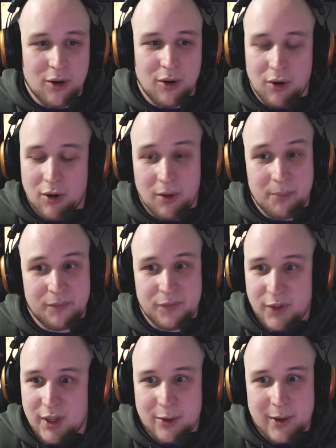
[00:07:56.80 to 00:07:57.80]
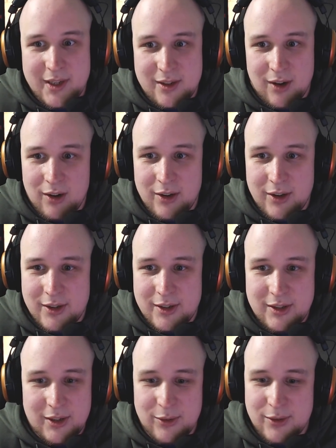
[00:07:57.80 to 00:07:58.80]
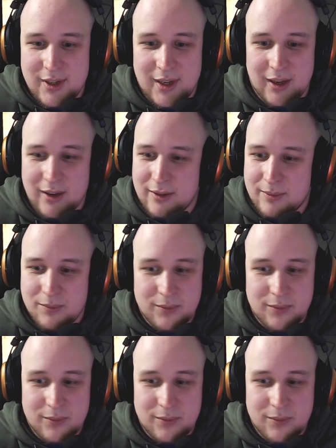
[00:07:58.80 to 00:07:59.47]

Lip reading: or US dollars using